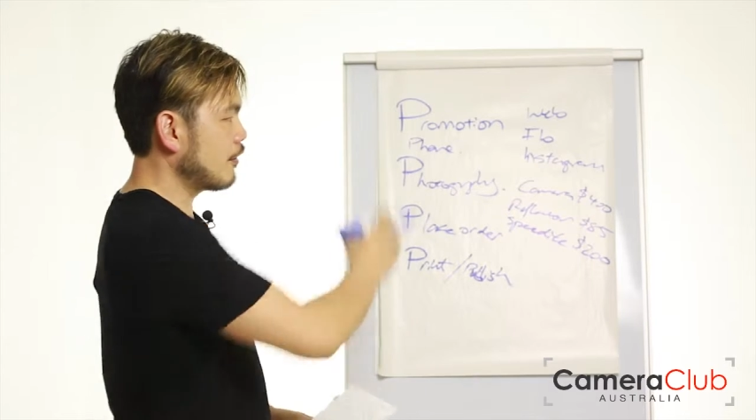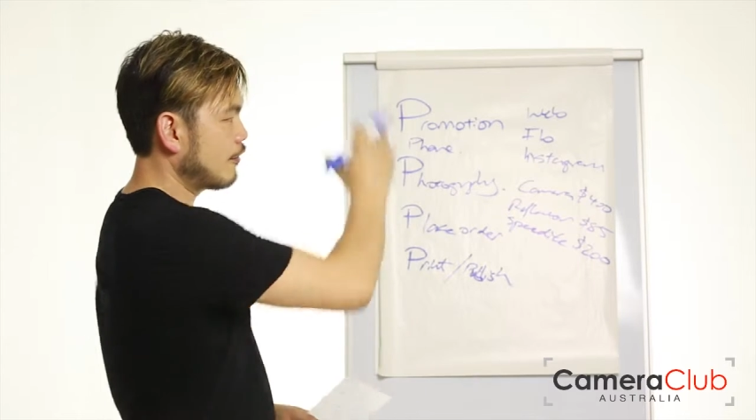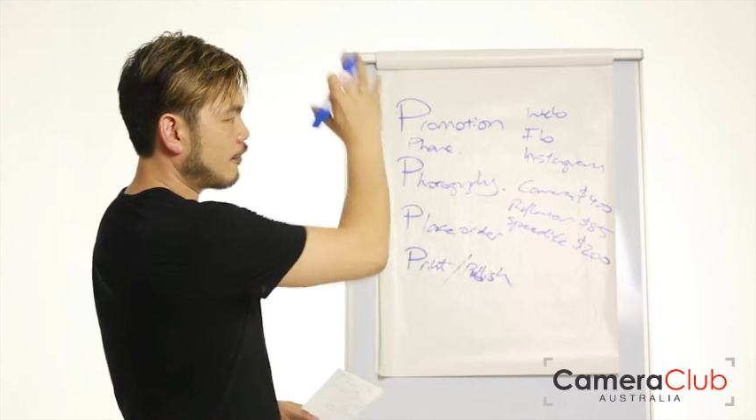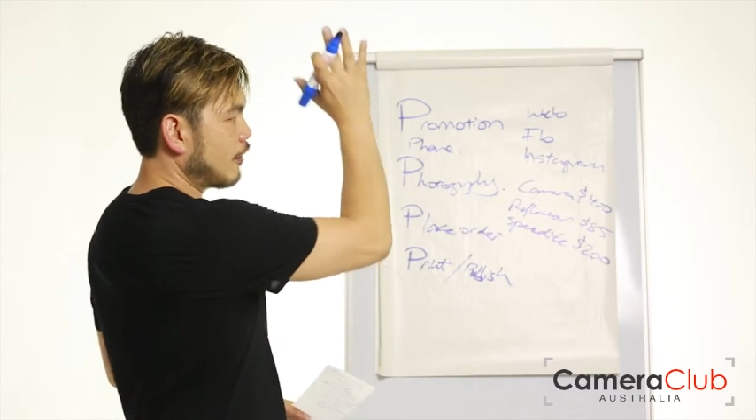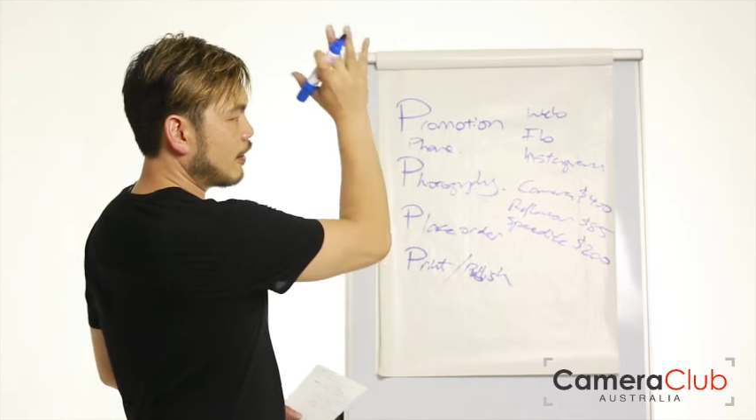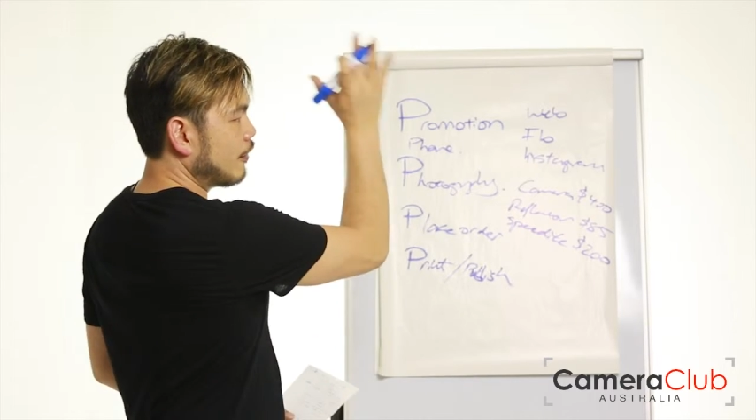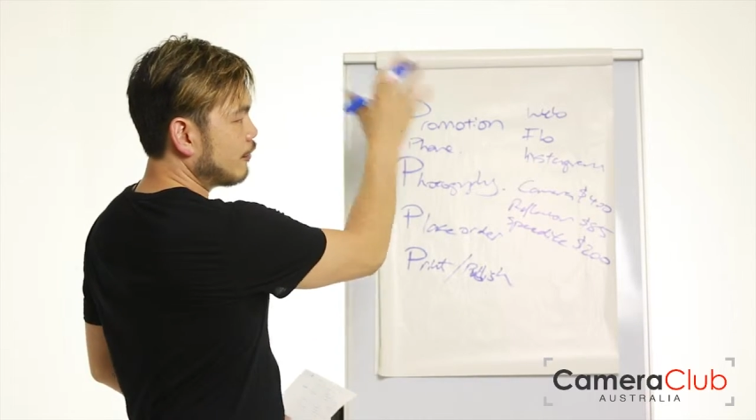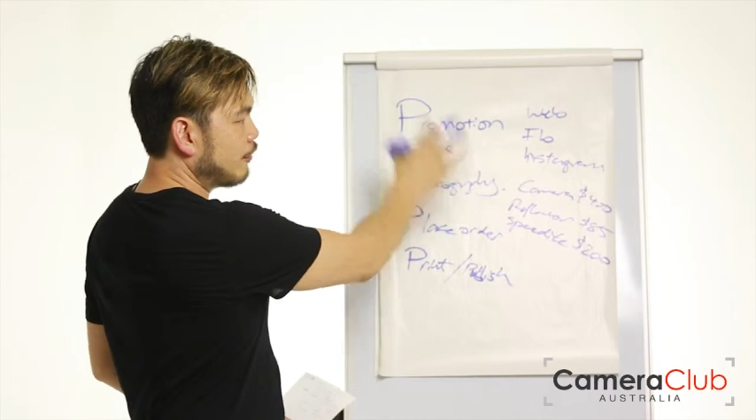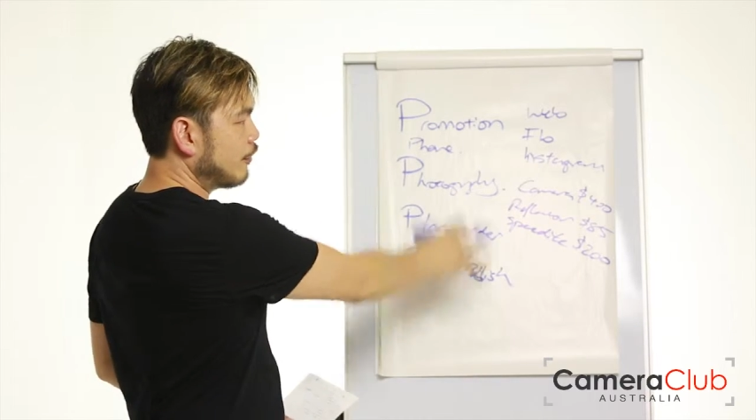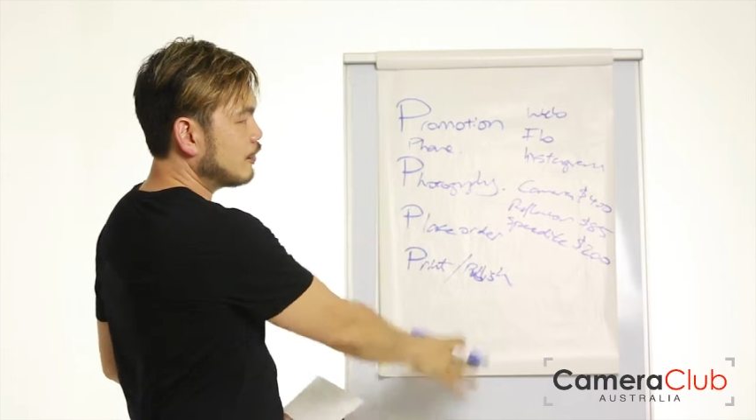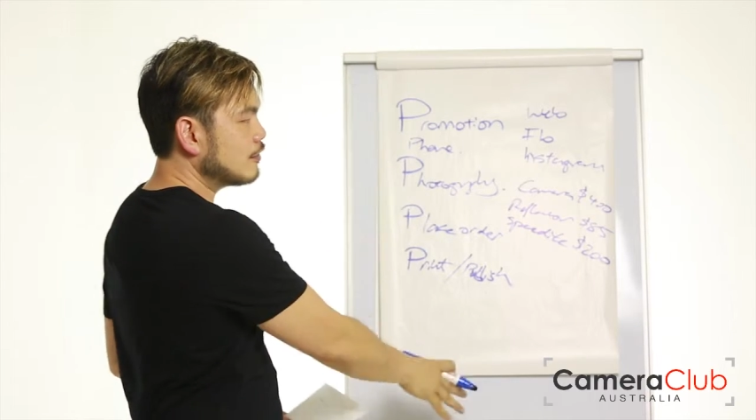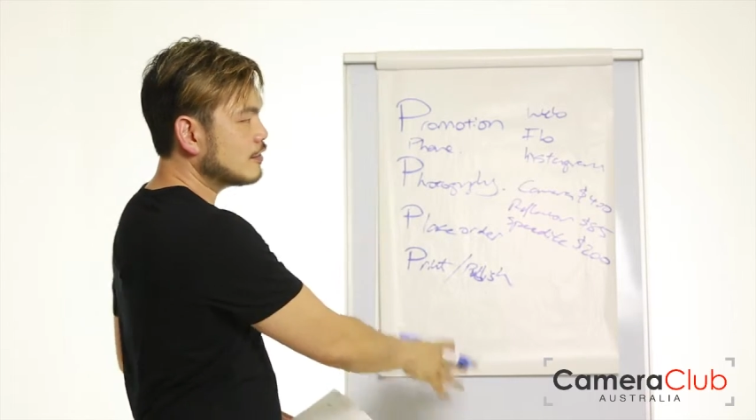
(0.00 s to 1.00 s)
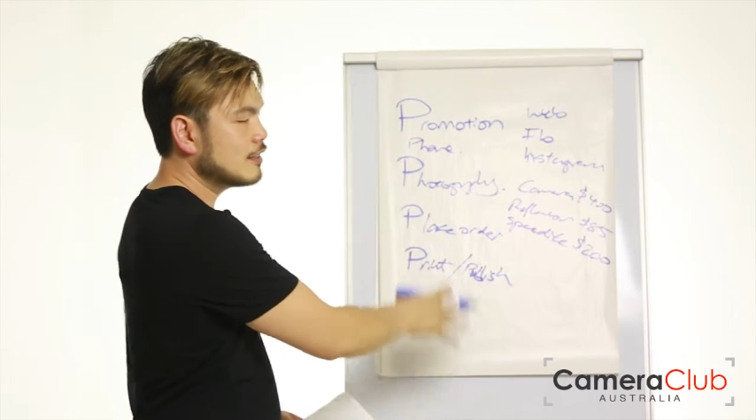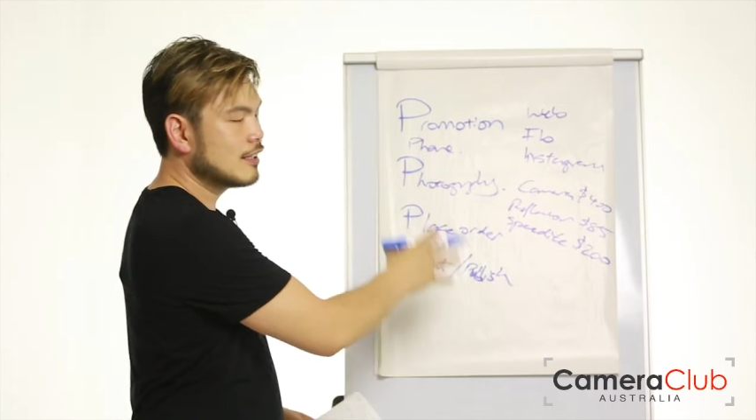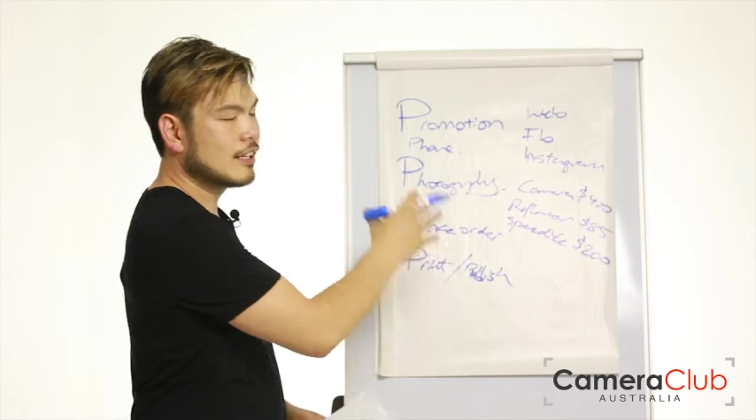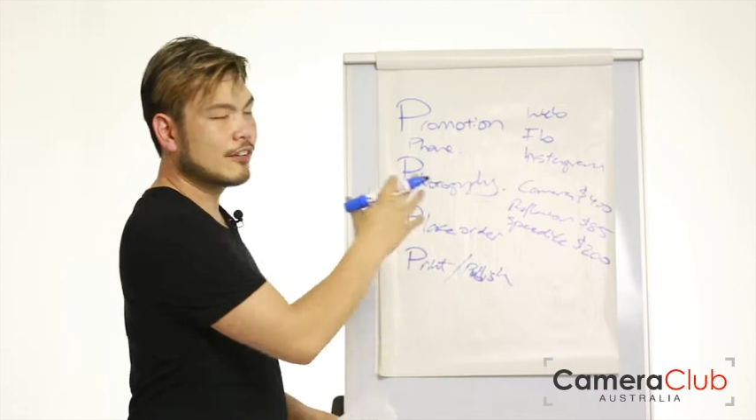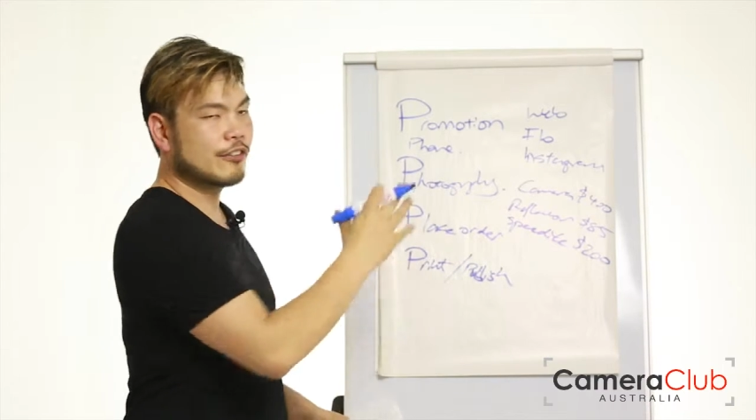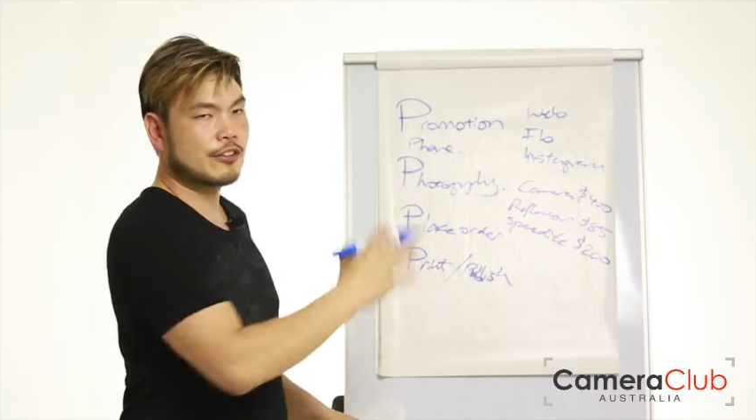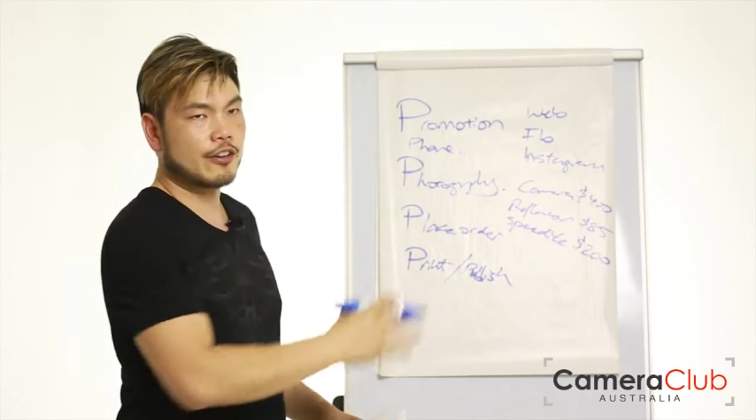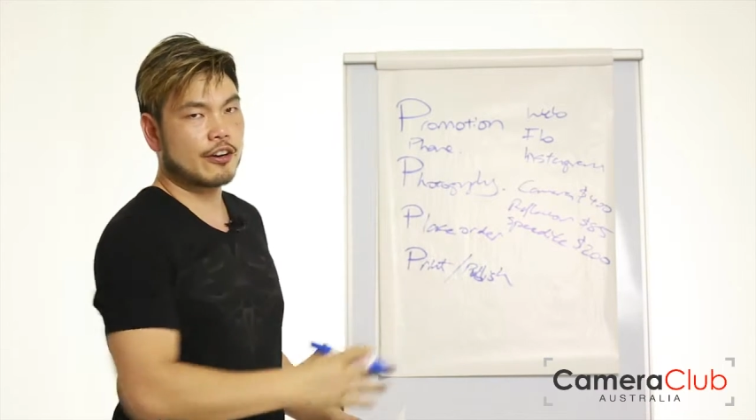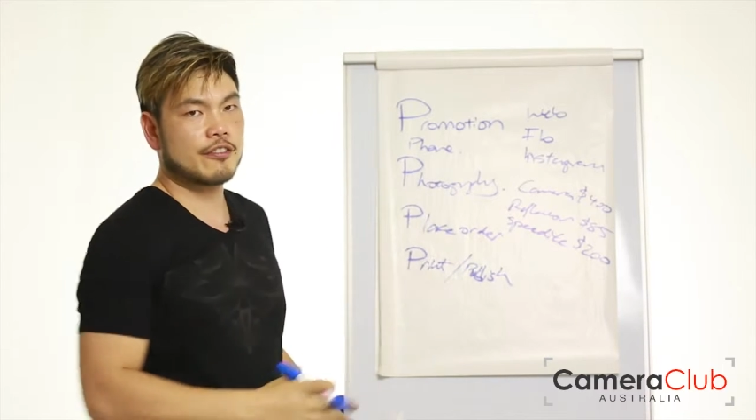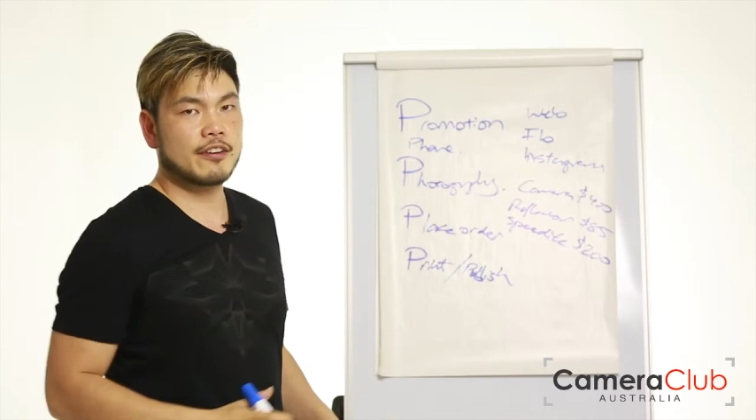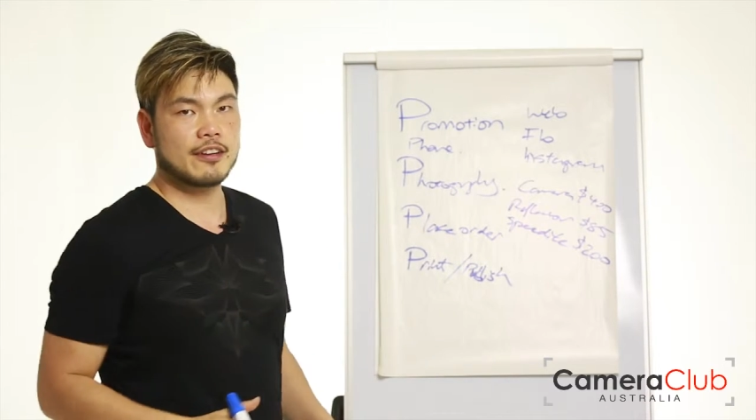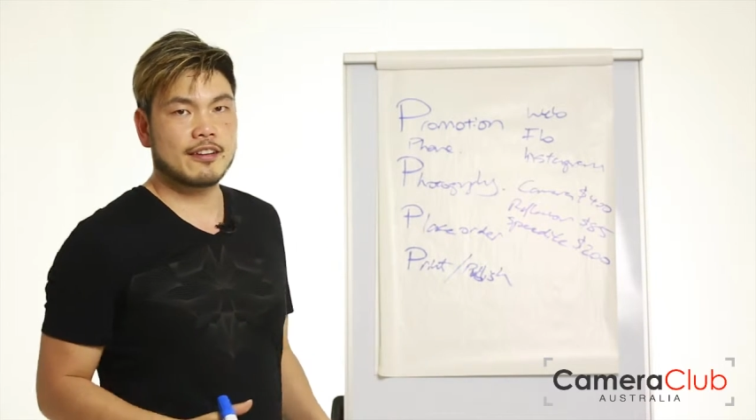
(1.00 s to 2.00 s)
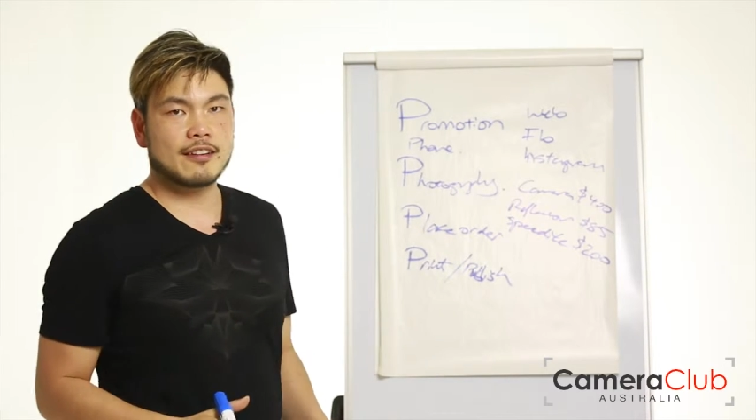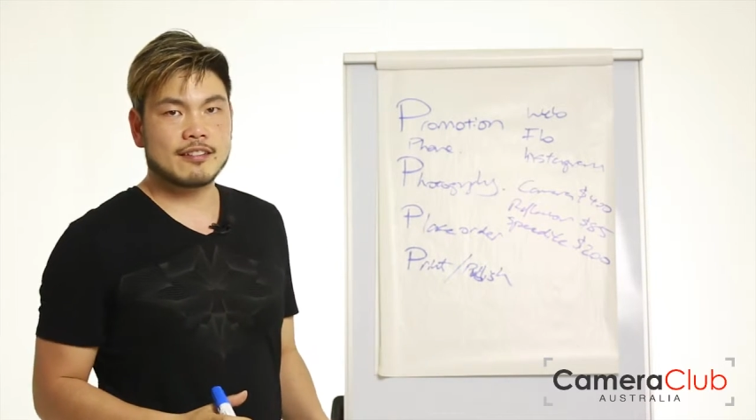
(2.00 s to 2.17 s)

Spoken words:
you've got a full photography